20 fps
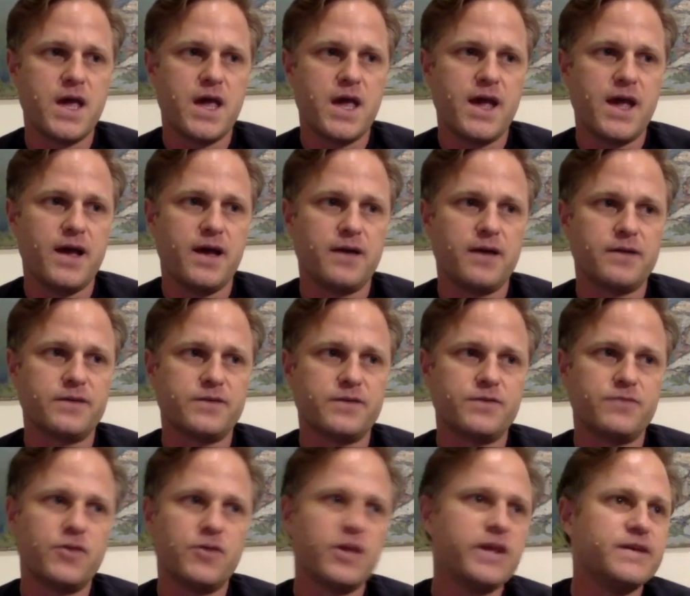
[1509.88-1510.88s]
And
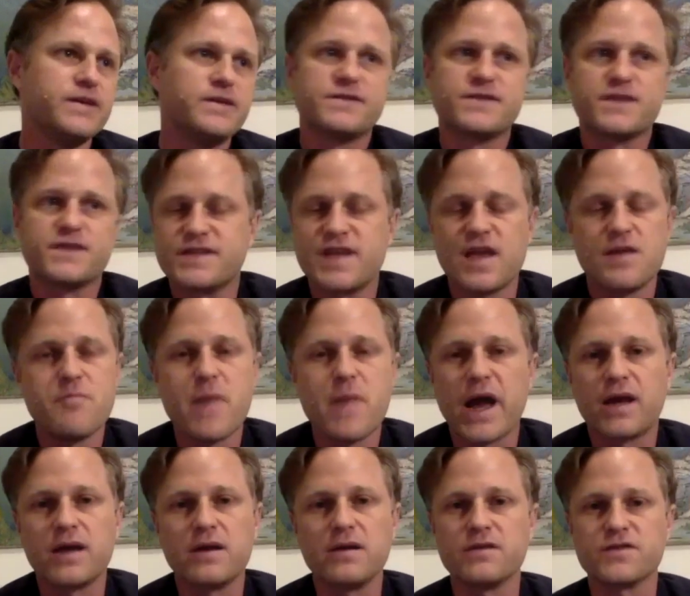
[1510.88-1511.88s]
it's the same
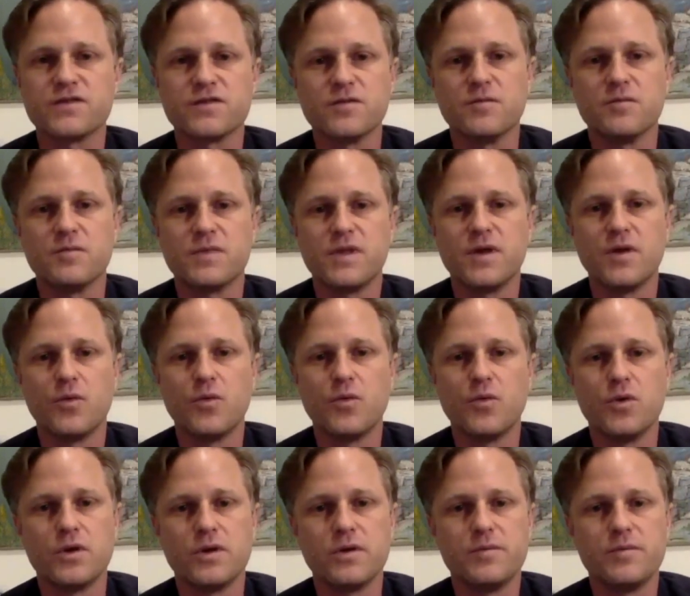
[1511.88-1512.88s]
mechanism that
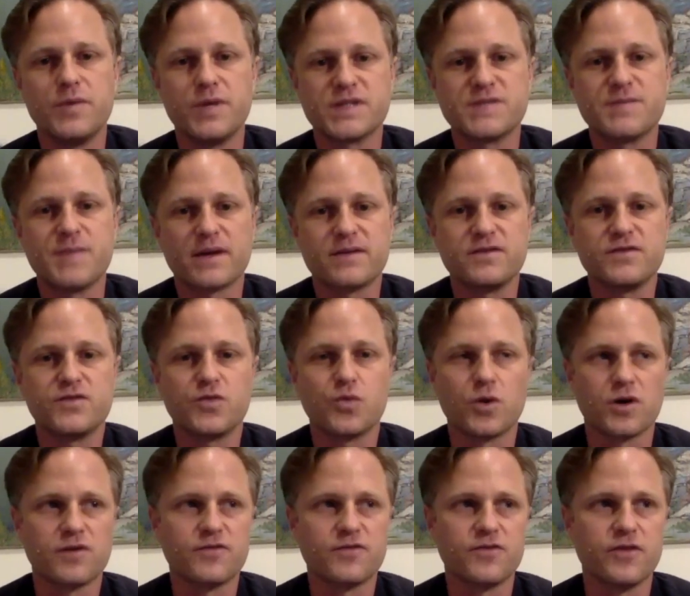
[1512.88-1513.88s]
would be expected to
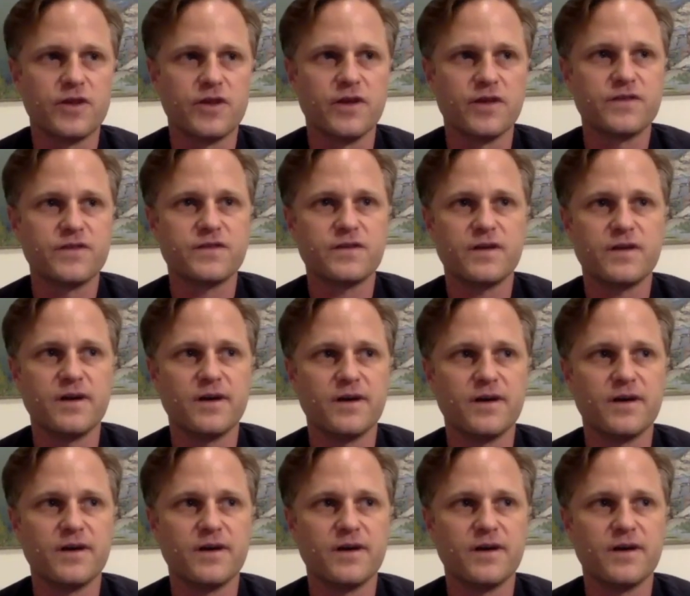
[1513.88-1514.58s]
work for this.